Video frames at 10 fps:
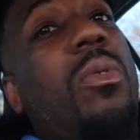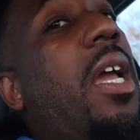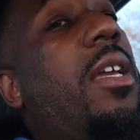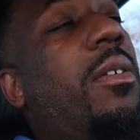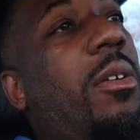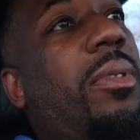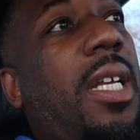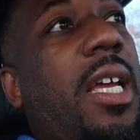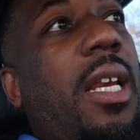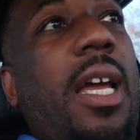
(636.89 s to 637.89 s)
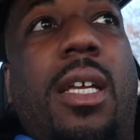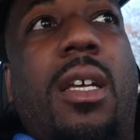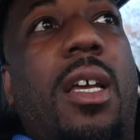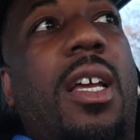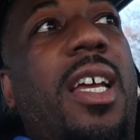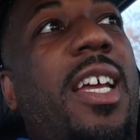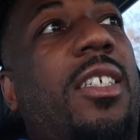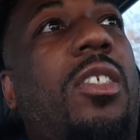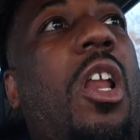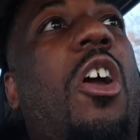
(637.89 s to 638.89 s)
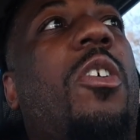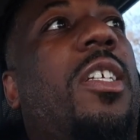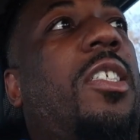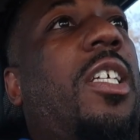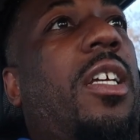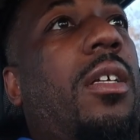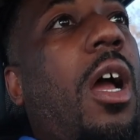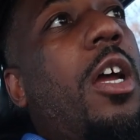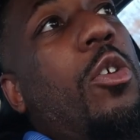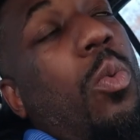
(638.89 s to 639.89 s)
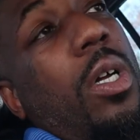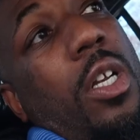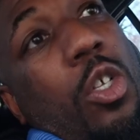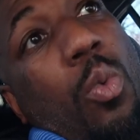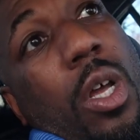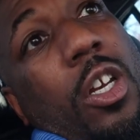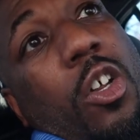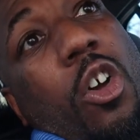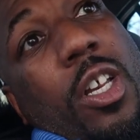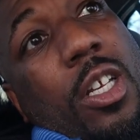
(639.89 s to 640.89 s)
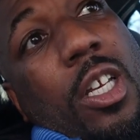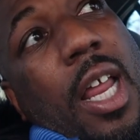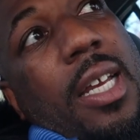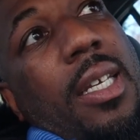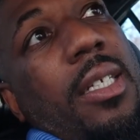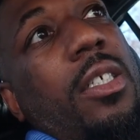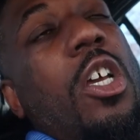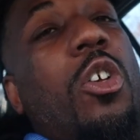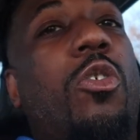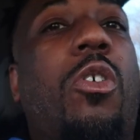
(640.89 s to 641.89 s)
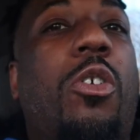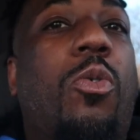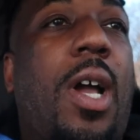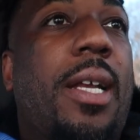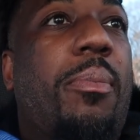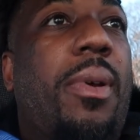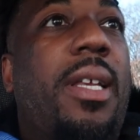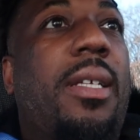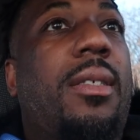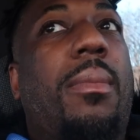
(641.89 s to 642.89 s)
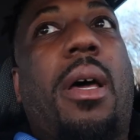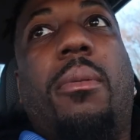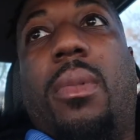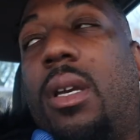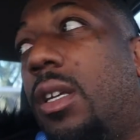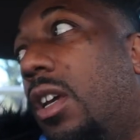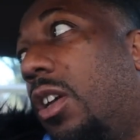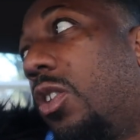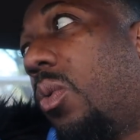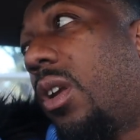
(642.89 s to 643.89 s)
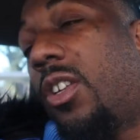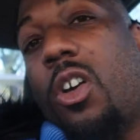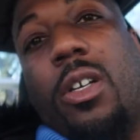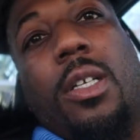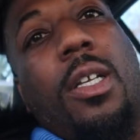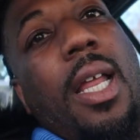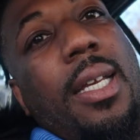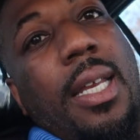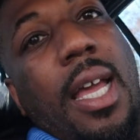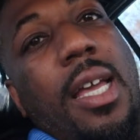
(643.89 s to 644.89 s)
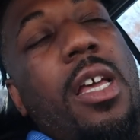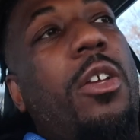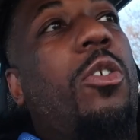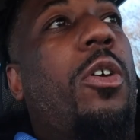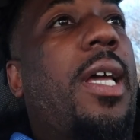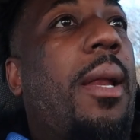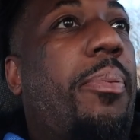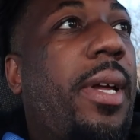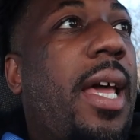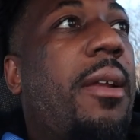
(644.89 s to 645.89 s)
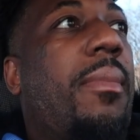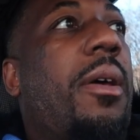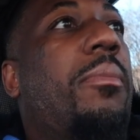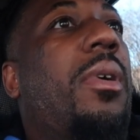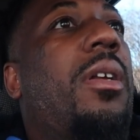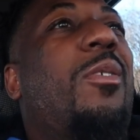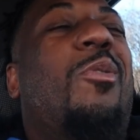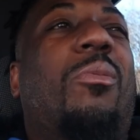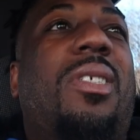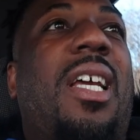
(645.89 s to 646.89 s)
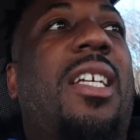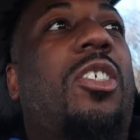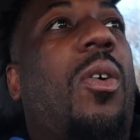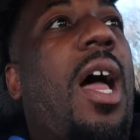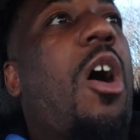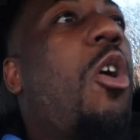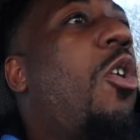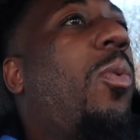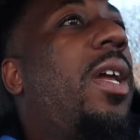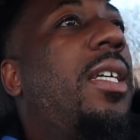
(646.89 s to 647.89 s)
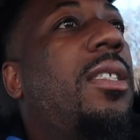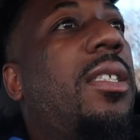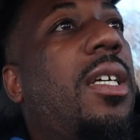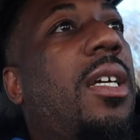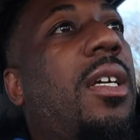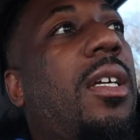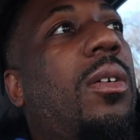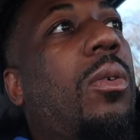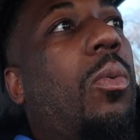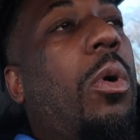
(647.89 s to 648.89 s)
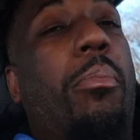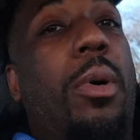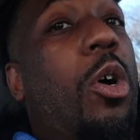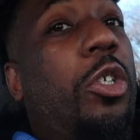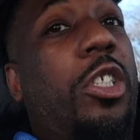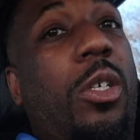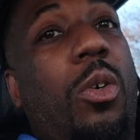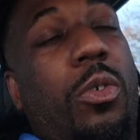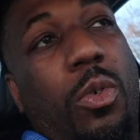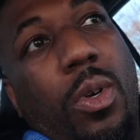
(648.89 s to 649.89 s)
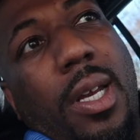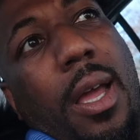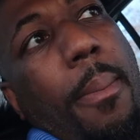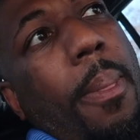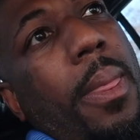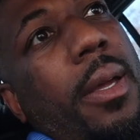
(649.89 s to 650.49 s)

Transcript: You can't, you know what I'm saying? Like, it's learning shit. All right, you want a dog that look like this, you know you're gonna have to pay this amount of money. You want a dog that look like that, you know you gotta pay that amount of money. You know what I'm saying? So I always were bullshit on doing that.